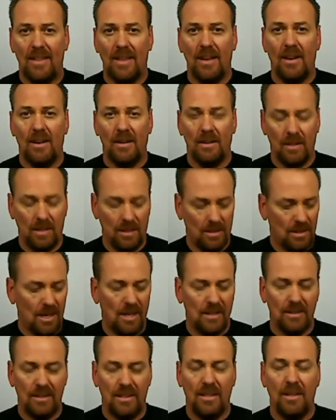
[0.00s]
that are
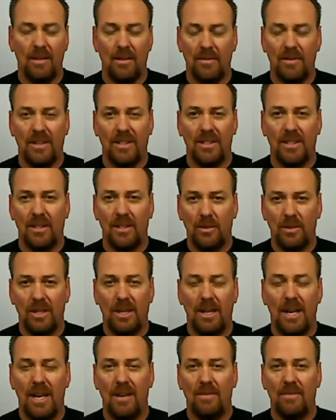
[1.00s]
causing and affecting you
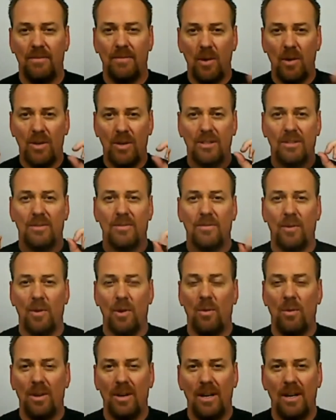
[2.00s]
today. Focus
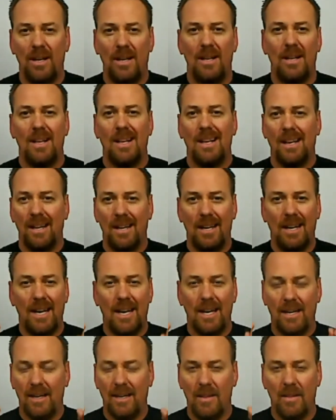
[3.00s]
forward,
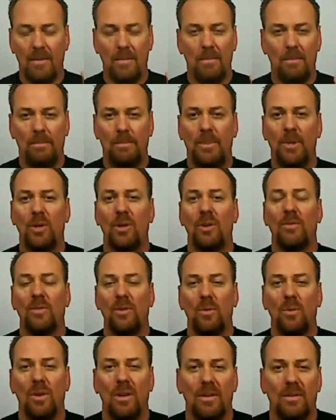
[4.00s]
and
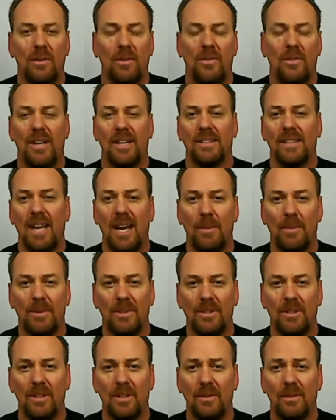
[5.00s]
beautiful, wonderful things happen
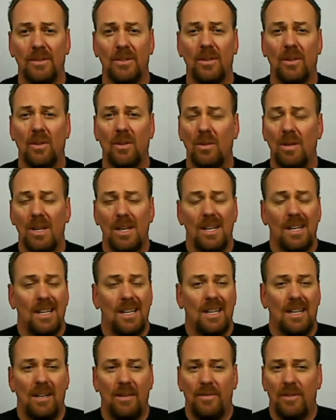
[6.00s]
to you. So
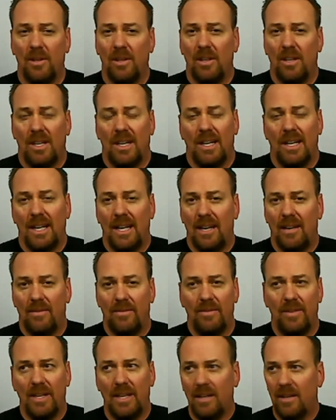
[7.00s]
if you're looking to get
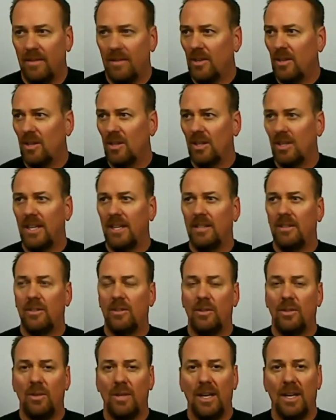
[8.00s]
fit, if you're looking
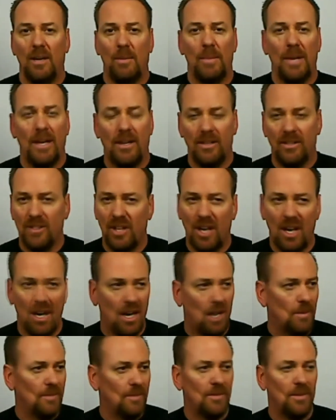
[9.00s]
to get a better
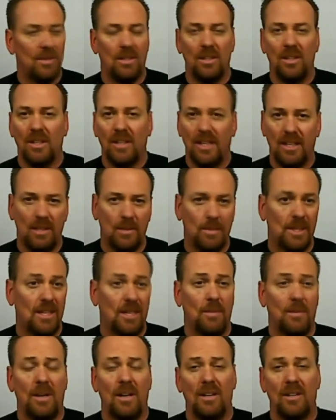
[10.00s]
job, if you're looking to
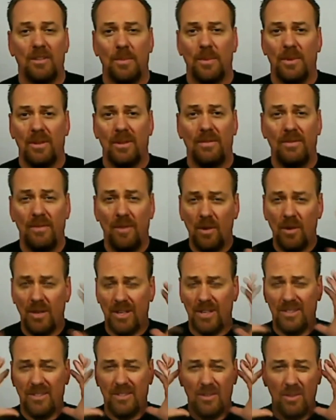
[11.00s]
become an entrepreneur,
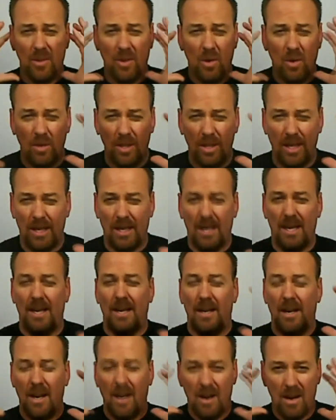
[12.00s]
focus solely
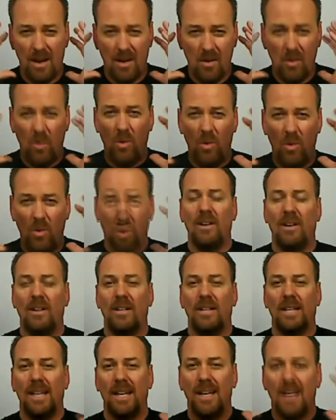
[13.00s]
and
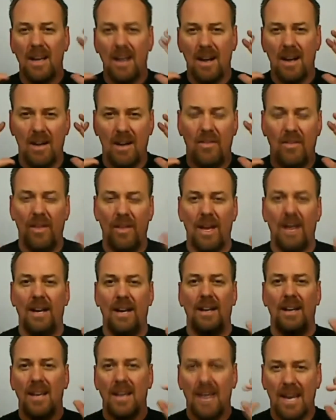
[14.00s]
wholeheartedly on
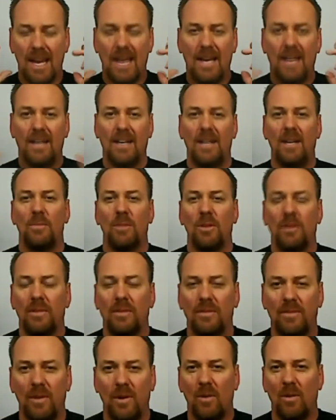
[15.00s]
that, and keep moving
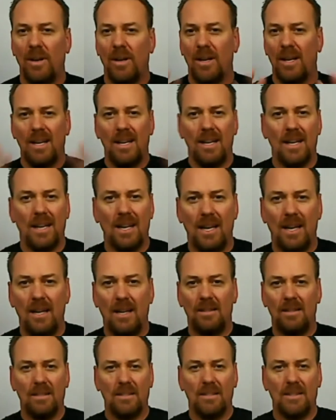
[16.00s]
forward,
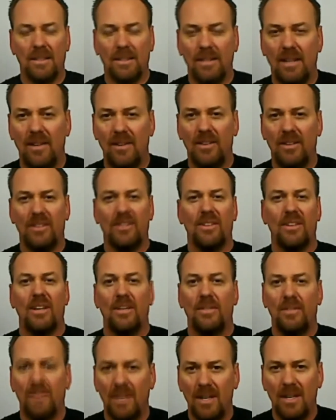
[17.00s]
and just let the other
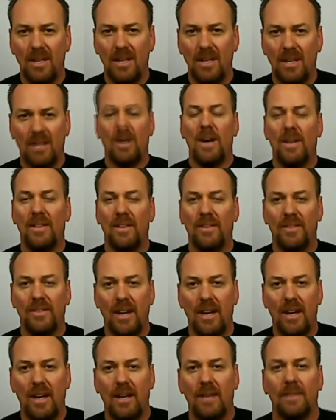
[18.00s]
stuff go by
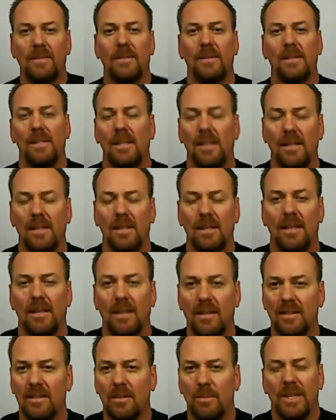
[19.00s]
the side.
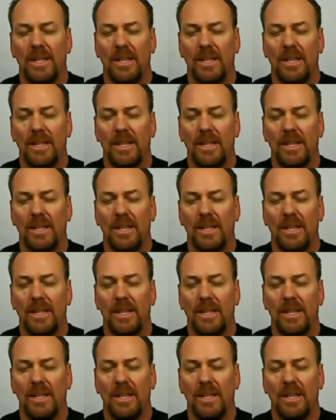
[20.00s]
That's the